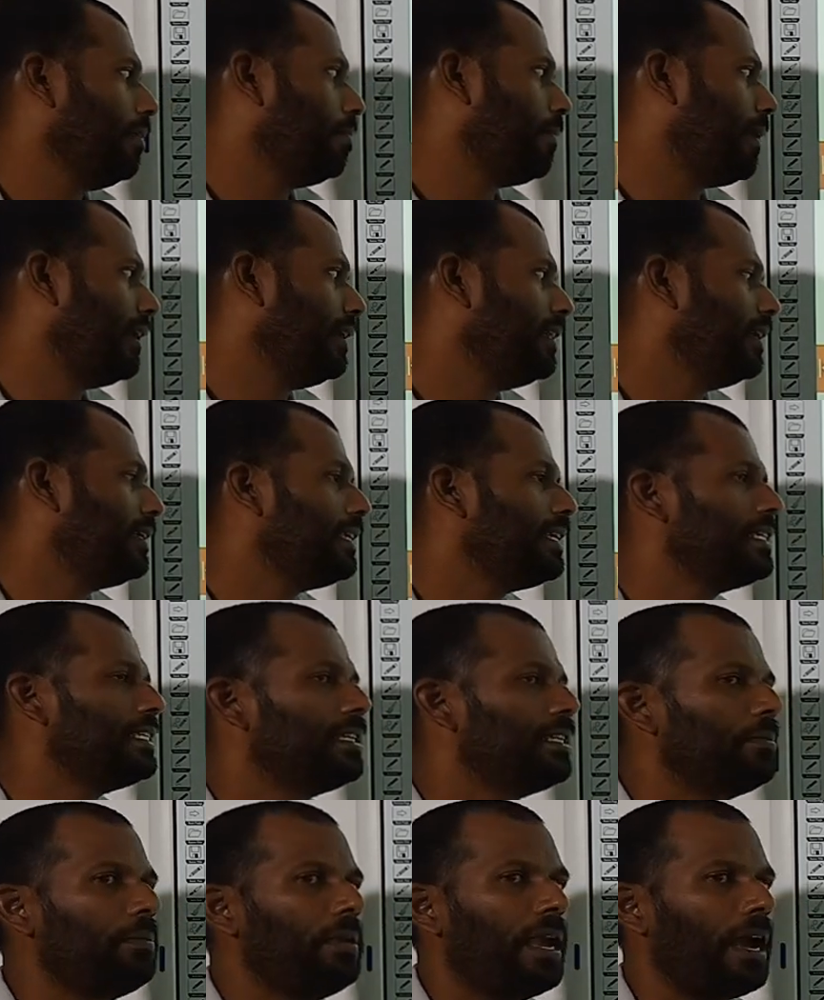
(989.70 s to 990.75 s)
by the
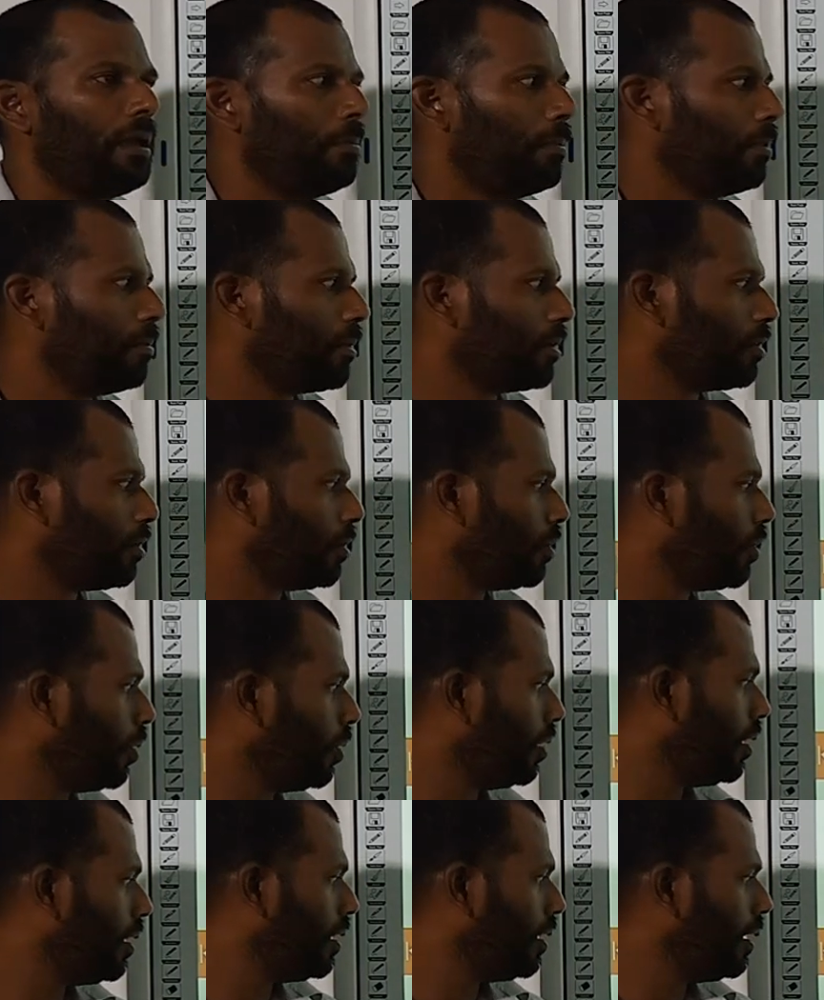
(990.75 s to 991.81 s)
TCP/IP
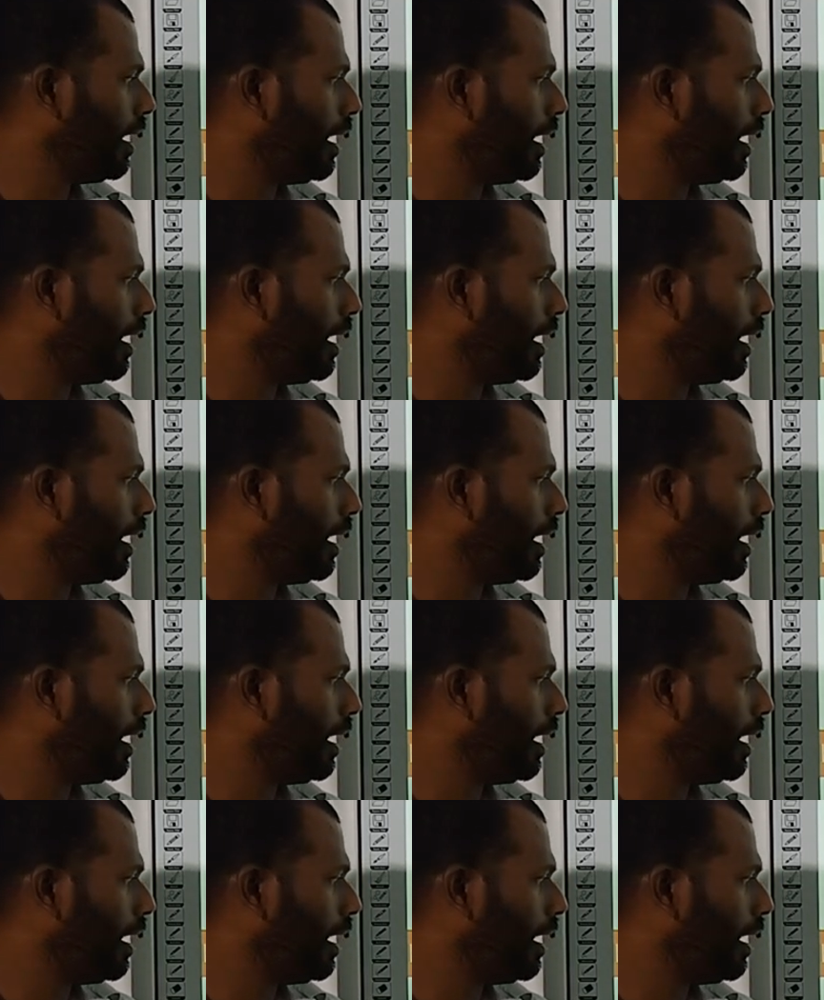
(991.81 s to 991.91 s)
protocol.